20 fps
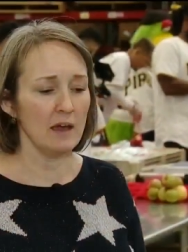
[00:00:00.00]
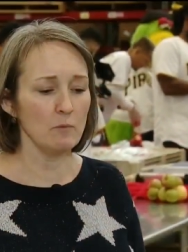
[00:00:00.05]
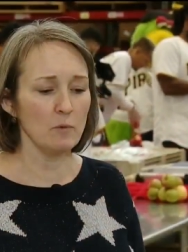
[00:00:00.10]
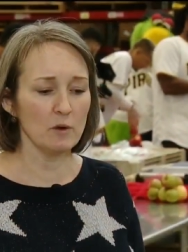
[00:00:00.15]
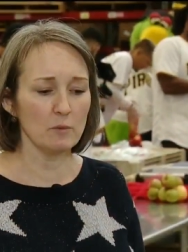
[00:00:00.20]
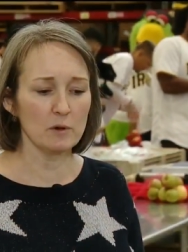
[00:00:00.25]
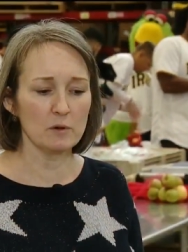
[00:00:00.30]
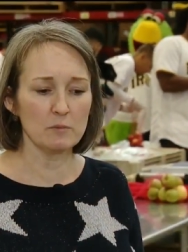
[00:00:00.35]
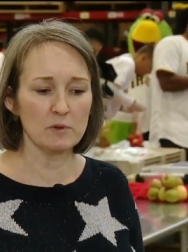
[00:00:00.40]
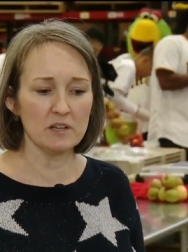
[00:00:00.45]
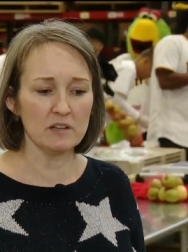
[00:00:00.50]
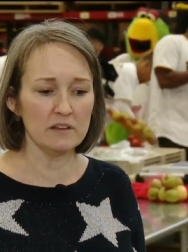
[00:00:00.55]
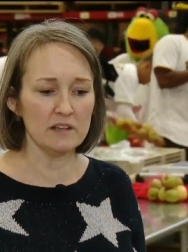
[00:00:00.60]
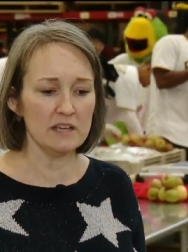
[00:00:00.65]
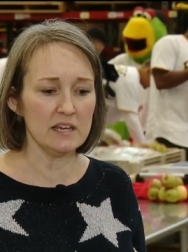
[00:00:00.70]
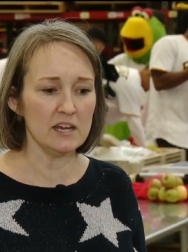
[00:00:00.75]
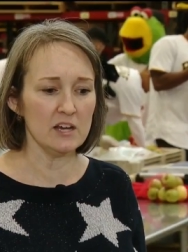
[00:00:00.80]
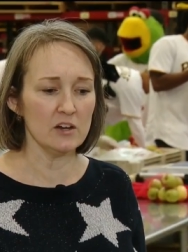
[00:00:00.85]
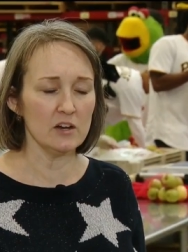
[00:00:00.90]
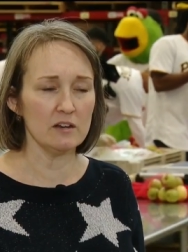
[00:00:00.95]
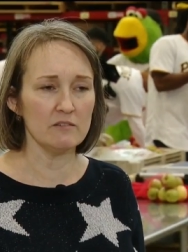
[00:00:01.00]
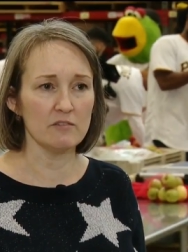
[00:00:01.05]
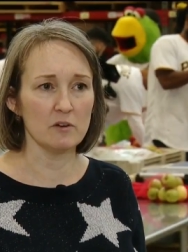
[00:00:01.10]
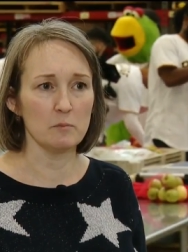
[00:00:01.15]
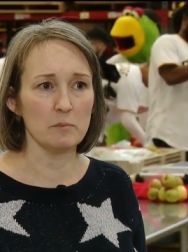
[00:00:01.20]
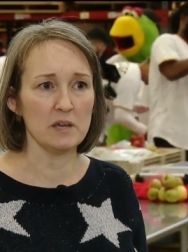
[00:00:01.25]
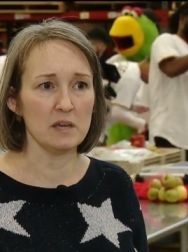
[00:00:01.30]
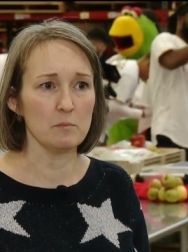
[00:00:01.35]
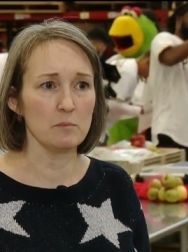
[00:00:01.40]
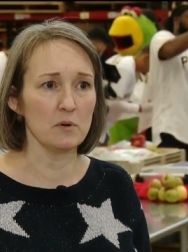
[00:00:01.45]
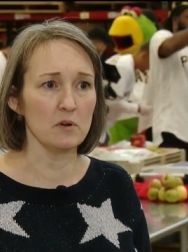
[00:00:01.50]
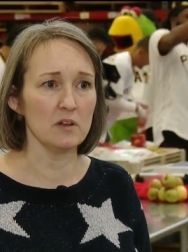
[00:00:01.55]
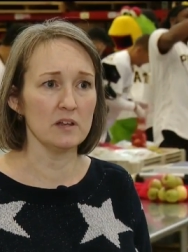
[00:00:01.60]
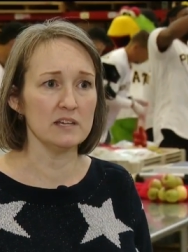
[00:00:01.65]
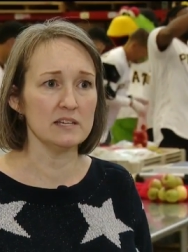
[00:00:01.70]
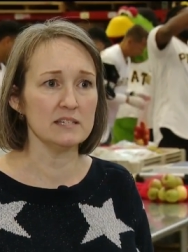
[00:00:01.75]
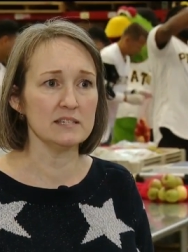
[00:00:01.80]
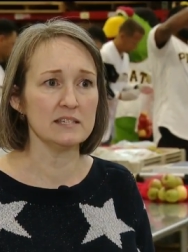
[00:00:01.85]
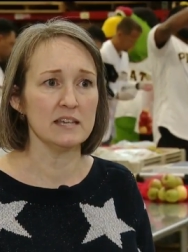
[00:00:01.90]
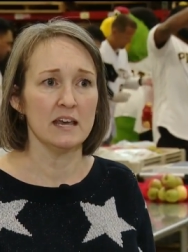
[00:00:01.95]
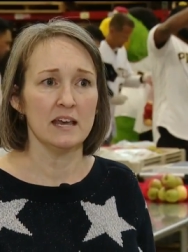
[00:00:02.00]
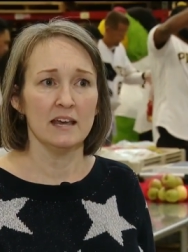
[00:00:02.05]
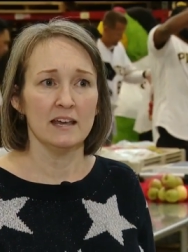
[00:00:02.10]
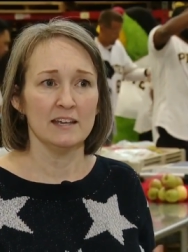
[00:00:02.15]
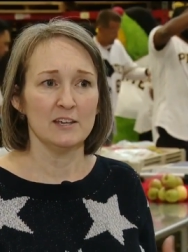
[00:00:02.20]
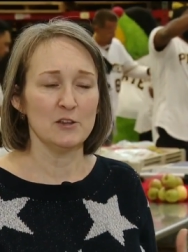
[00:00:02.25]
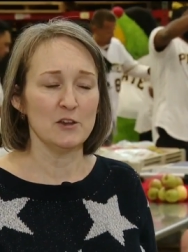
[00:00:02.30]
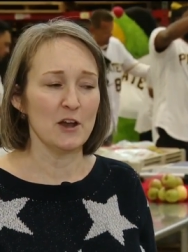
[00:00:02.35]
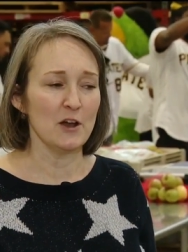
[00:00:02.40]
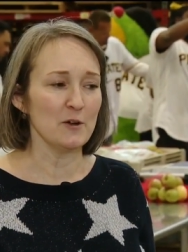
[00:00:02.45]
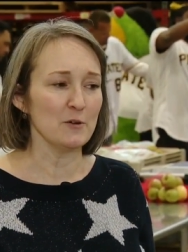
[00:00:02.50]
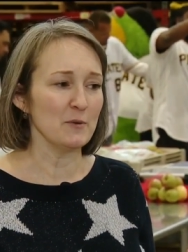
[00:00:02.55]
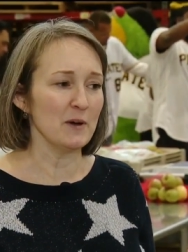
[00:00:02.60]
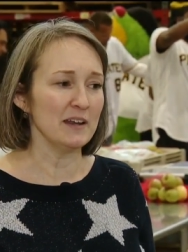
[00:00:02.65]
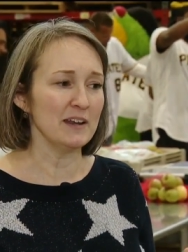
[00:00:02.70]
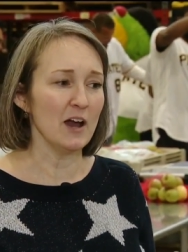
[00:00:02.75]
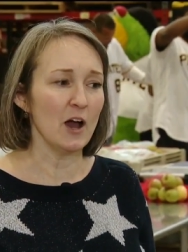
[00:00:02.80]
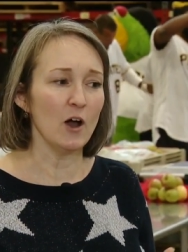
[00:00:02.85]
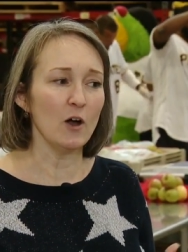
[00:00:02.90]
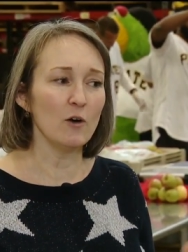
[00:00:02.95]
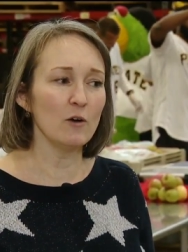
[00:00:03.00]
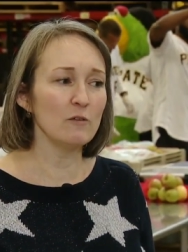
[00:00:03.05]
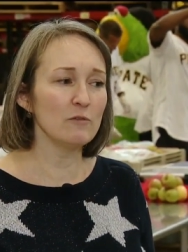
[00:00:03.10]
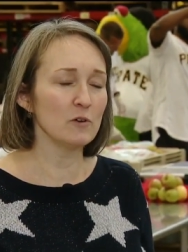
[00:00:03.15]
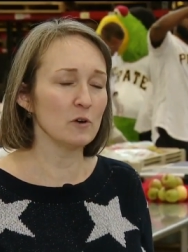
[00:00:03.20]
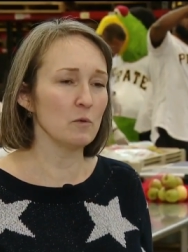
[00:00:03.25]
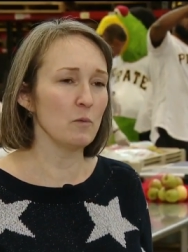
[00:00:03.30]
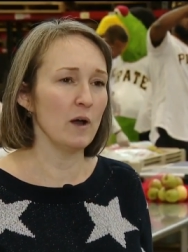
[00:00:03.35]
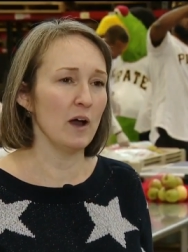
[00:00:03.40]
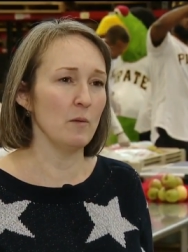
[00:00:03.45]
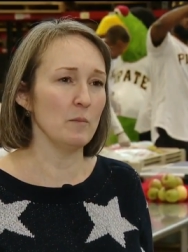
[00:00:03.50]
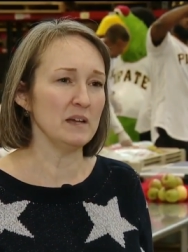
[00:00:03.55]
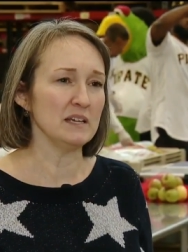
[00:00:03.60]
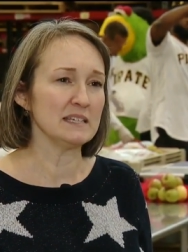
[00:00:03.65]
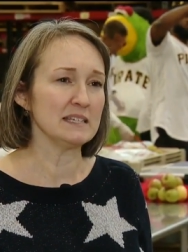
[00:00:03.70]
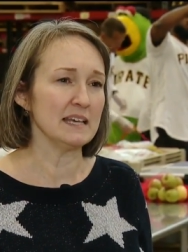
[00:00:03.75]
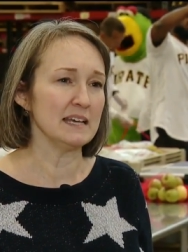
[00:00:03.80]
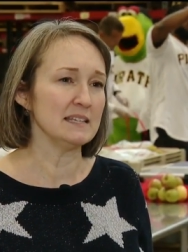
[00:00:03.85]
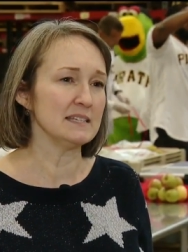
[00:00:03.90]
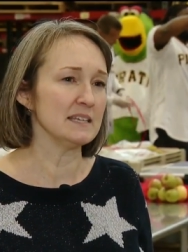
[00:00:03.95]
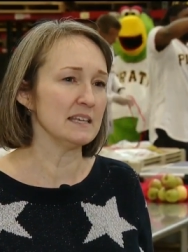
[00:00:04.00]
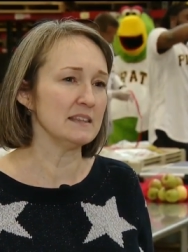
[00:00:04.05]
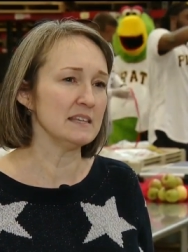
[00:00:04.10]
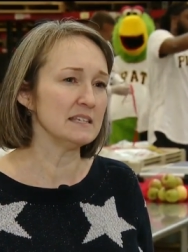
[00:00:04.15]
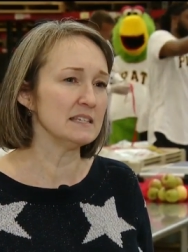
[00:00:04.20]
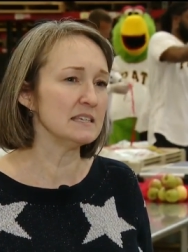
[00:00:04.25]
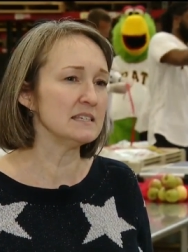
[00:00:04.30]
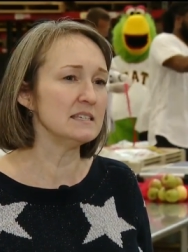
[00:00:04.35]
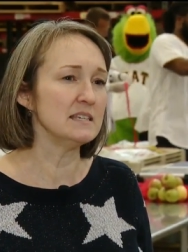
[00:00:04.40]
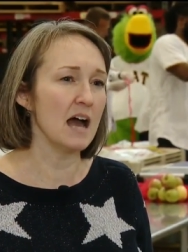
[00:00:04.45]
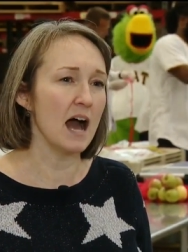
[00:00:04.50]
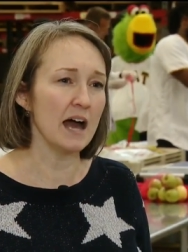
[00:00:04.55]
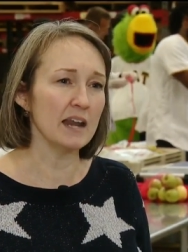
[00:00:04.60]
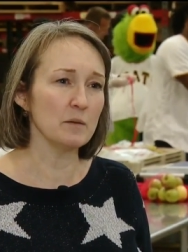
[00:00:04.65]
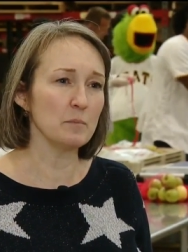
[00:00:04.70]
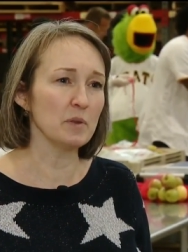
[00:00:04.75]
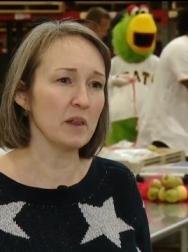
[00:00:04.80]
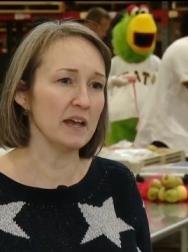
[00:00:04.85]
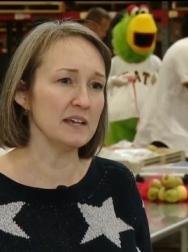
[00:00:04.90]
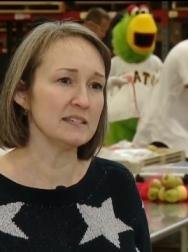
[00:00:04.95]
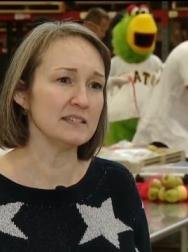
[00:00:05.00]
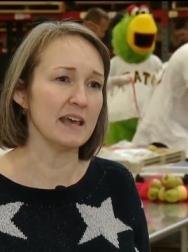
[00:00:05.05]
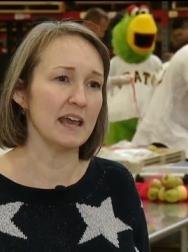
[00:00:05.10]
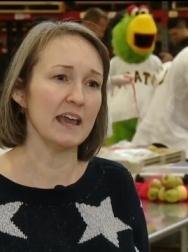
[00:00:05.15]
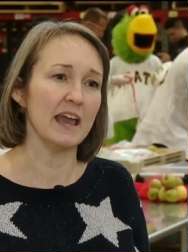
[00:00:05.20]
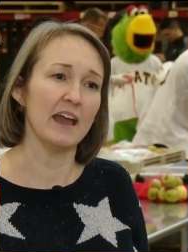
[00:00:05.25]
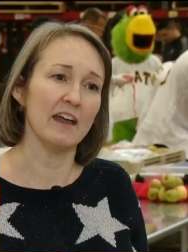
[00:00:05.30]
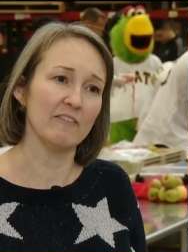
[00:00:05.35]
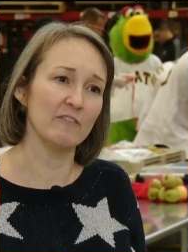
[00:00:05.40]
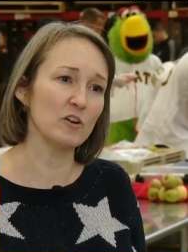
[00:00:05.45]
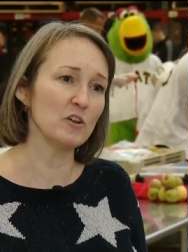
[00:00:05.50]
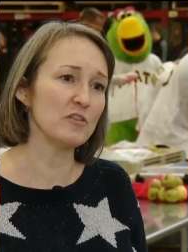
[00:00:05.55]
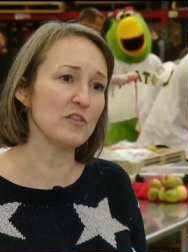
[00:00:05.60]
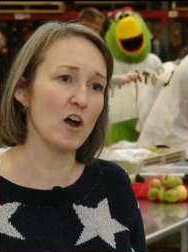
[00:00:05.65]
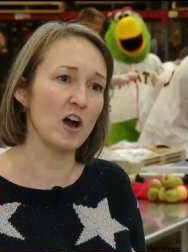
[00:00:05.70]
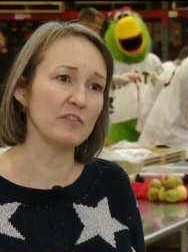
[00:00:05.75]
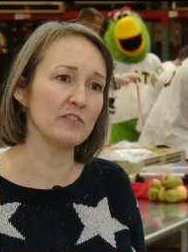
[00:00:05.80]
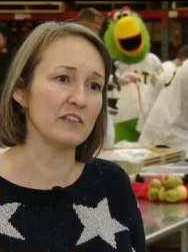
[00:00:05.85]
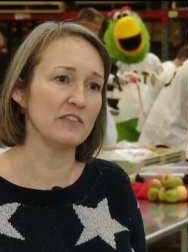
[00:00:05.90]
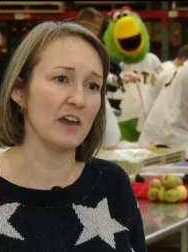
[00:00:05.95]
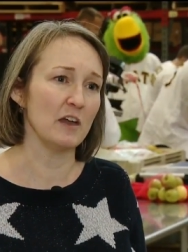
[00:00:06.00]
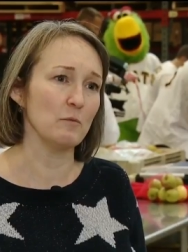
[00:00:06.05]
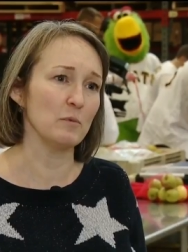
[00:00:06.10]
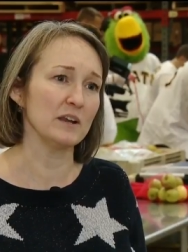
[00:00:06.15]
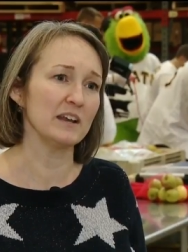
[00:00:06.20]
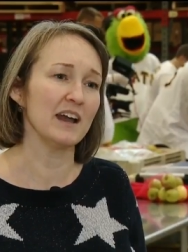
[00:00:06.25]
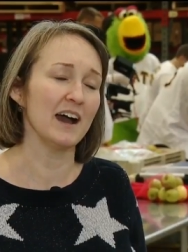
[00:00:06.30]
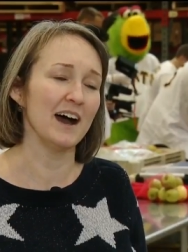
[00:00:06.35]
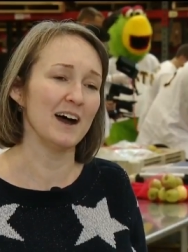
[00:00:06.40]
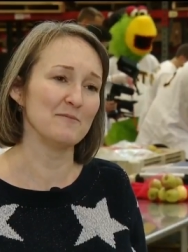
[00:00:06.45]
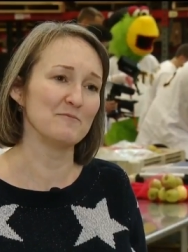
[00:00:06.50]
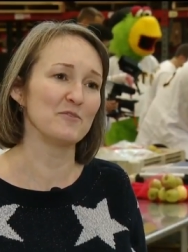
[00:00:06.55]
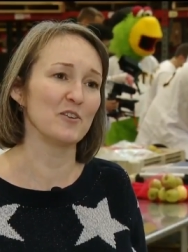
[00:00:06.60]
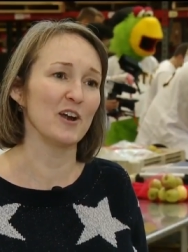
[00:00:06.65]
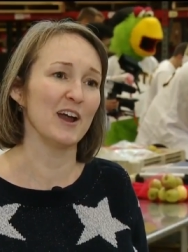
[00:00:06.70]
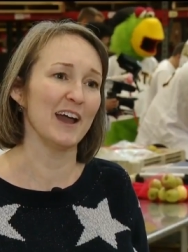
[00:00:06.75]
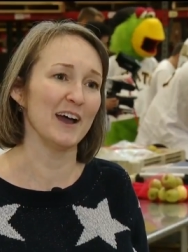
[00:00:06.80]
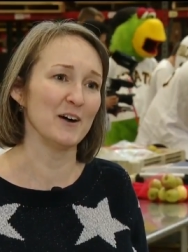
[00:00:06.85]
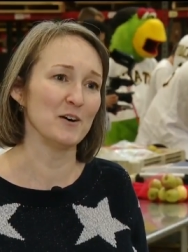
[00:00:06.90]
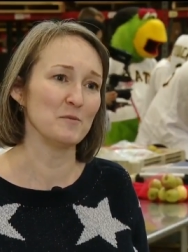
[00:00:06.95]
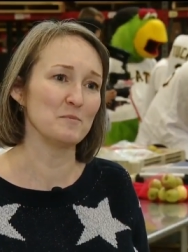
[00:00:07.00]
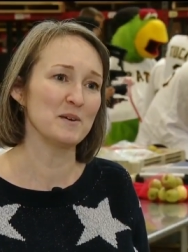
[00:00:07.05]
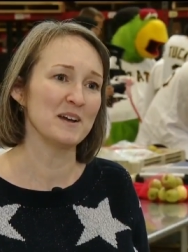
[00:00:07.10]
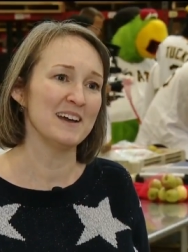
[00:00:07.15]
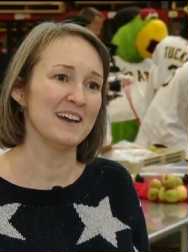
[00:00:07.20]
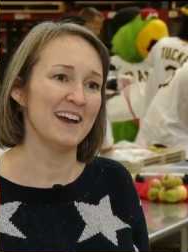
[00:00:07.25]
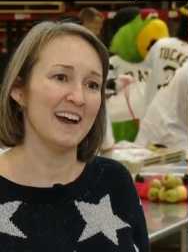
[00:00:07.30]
And what we're really hearing from people is, you know, an overwhelming sense that this is not a place they ever thought that they would come for help.